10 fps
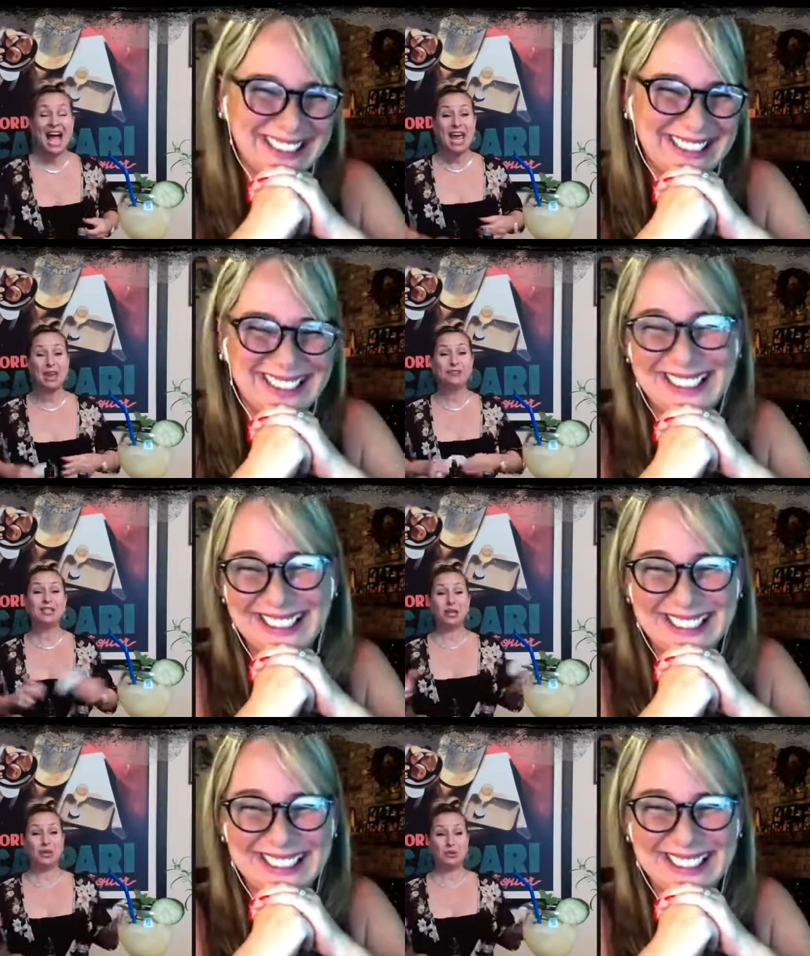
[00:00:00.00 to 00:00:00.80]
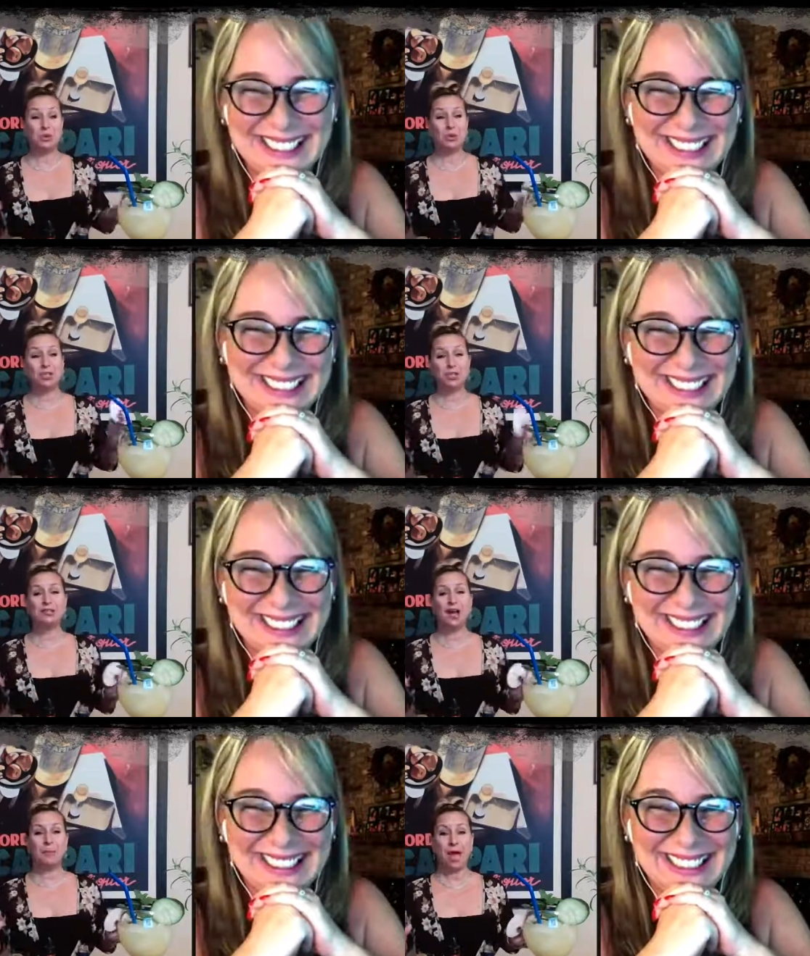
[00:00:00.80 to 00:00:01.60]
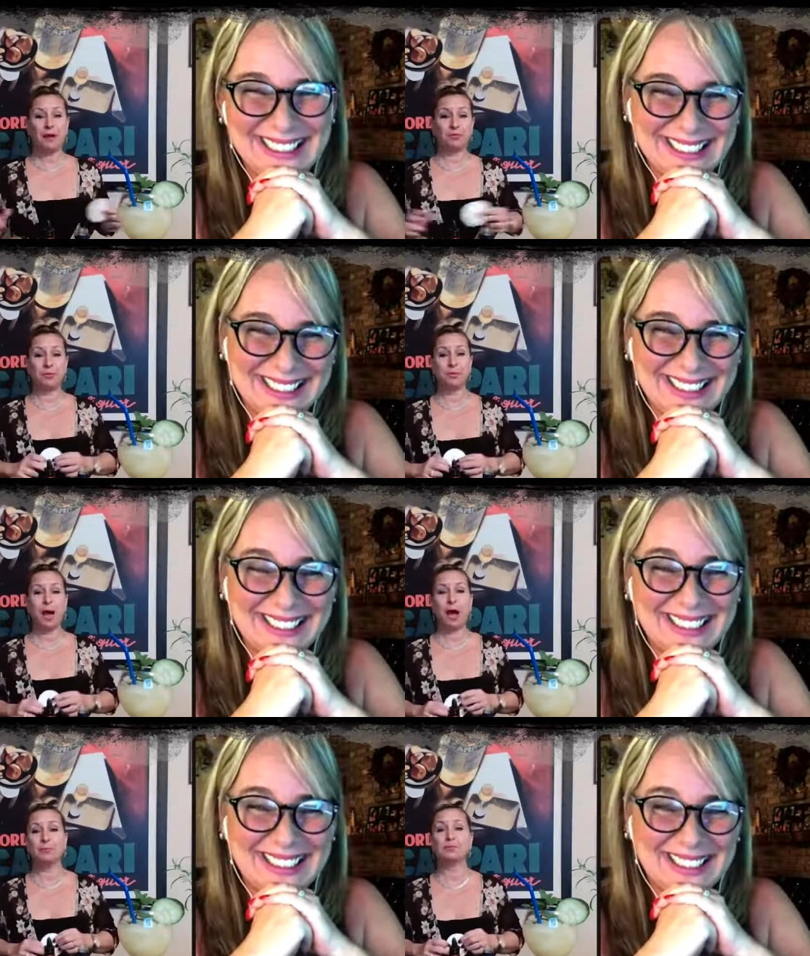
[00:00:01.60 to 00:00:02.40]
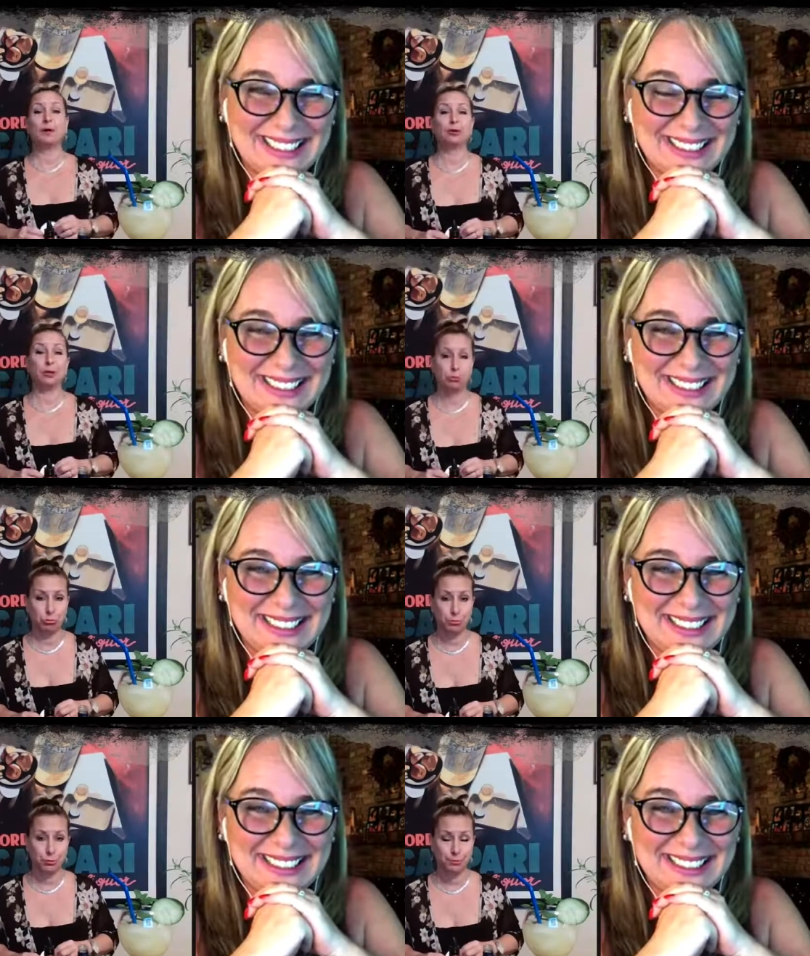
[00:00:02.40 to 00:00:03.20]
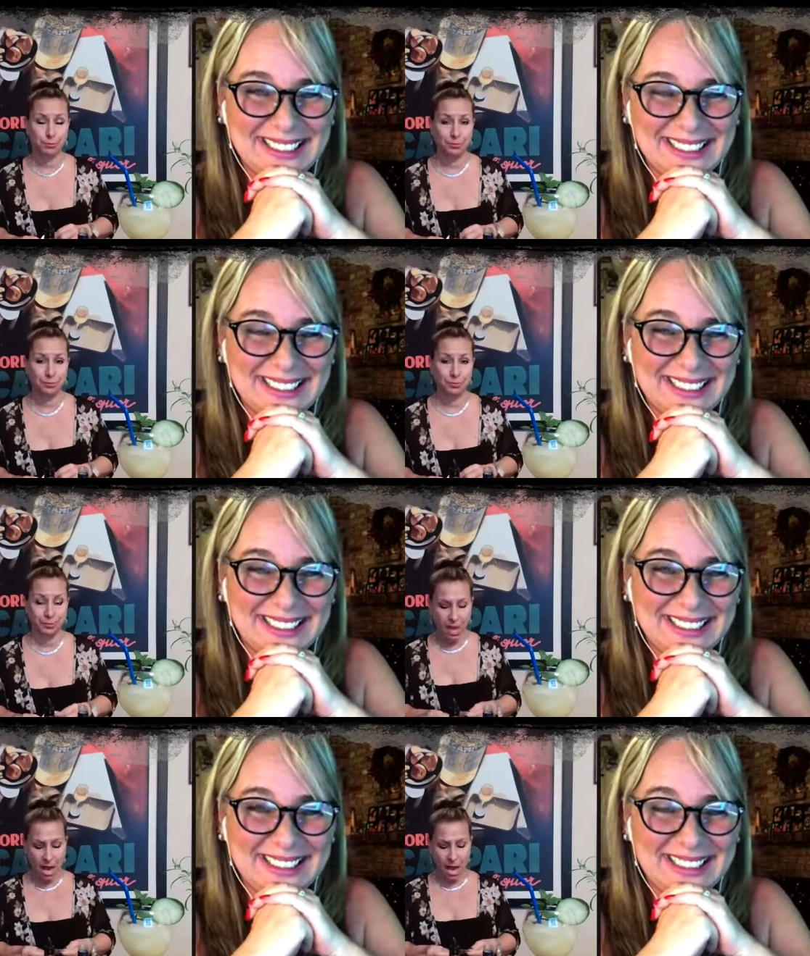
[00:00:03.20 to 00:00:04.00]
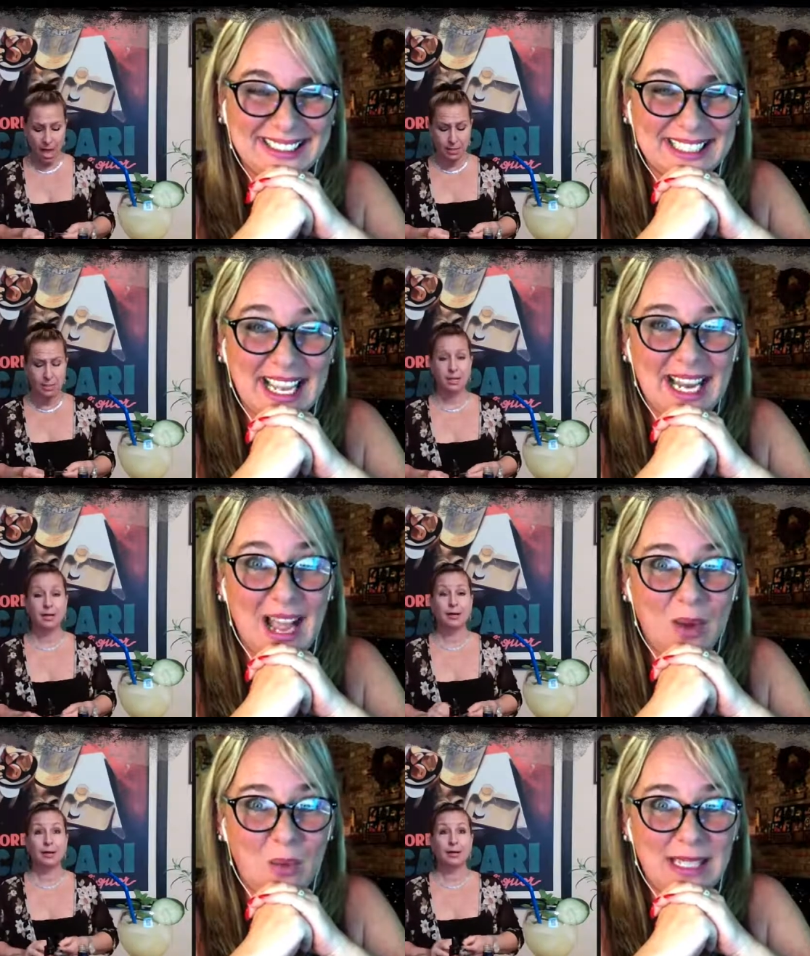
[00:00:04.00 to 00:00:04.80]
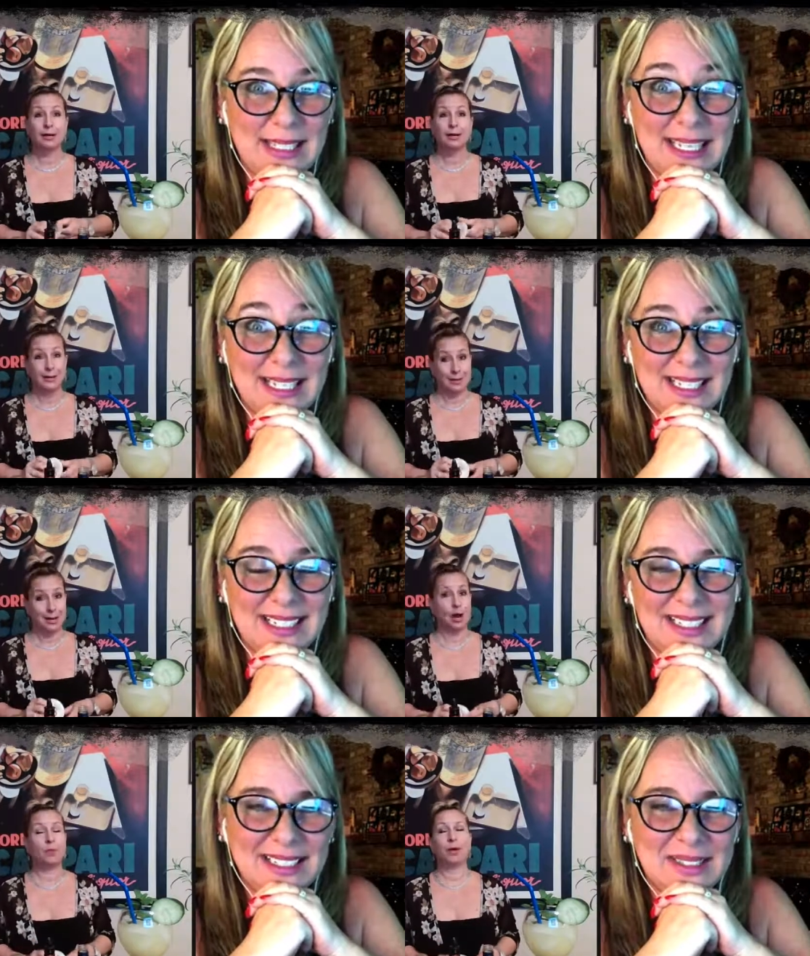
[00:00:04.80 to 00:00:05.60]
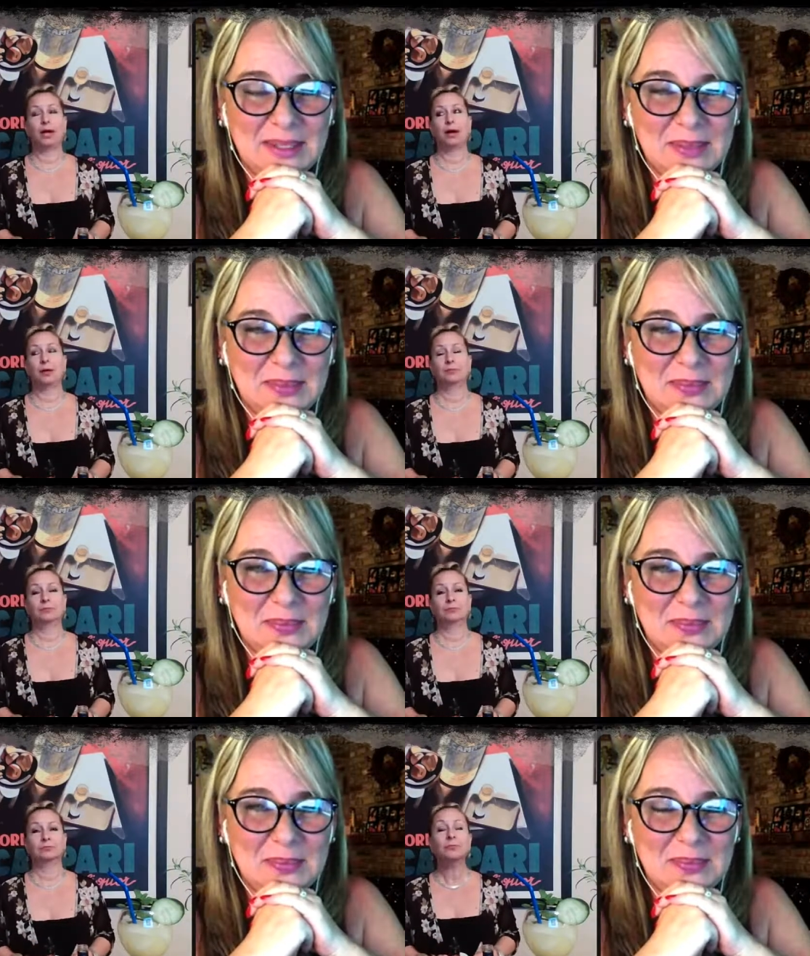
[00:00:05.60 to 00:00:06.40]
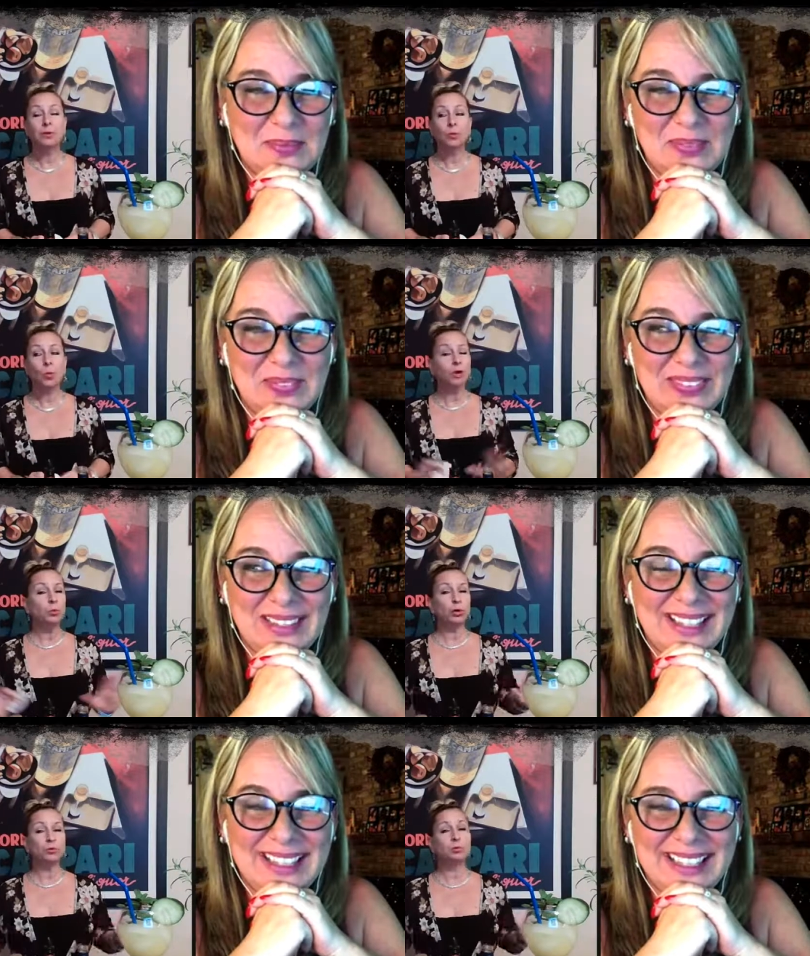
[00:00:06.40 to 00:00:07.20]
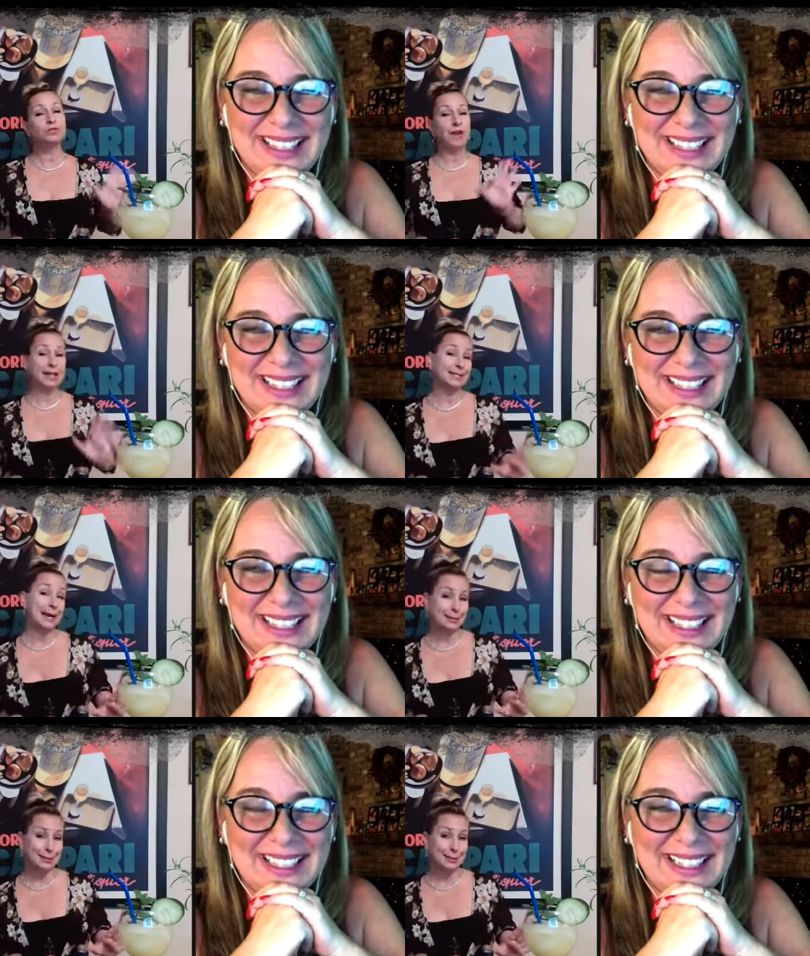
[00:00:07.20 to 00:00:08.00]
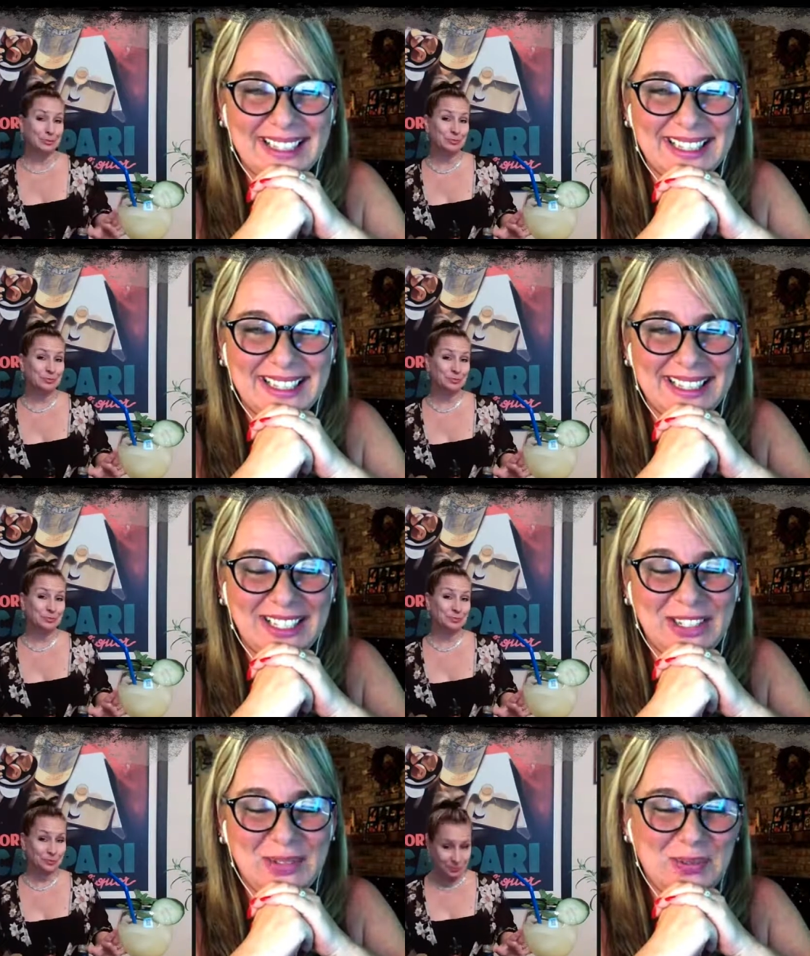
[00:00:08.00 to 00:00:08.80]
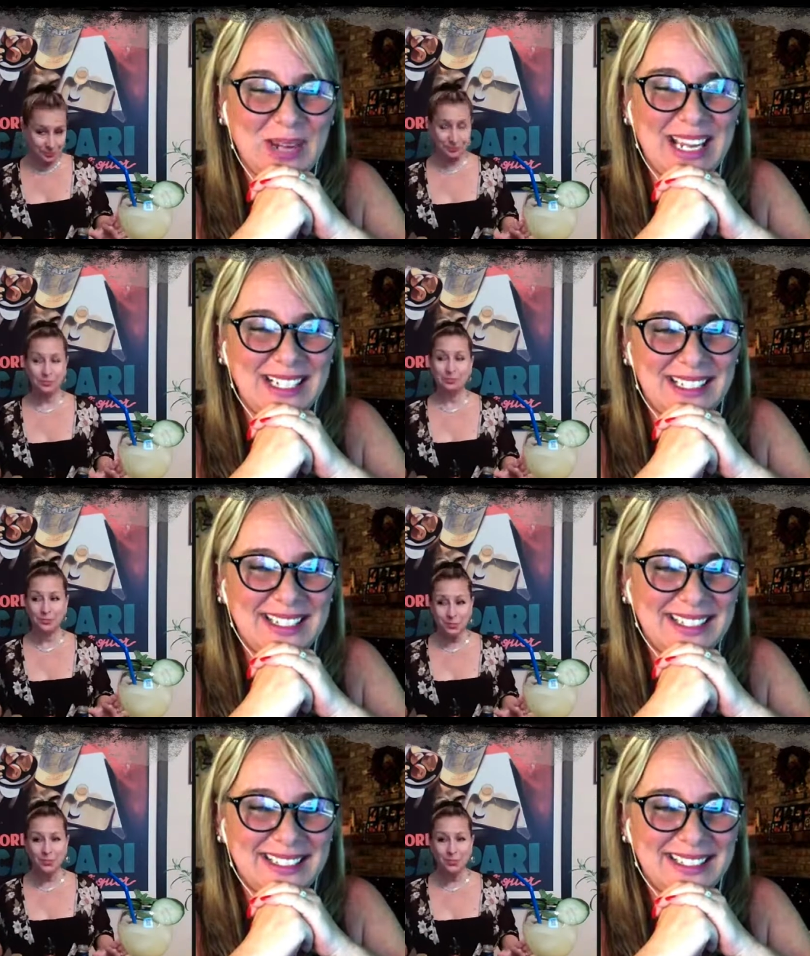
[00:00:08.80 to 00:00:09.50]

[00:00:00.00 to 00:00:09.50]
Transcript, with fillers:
Speaker 1: I have to tell you. So we just got back from the Bahamas Paradise cruise,
Speaker 2: and and how was it?
Speaker 1: Oh my God, one word was fantastic.
Speaker 2: Great.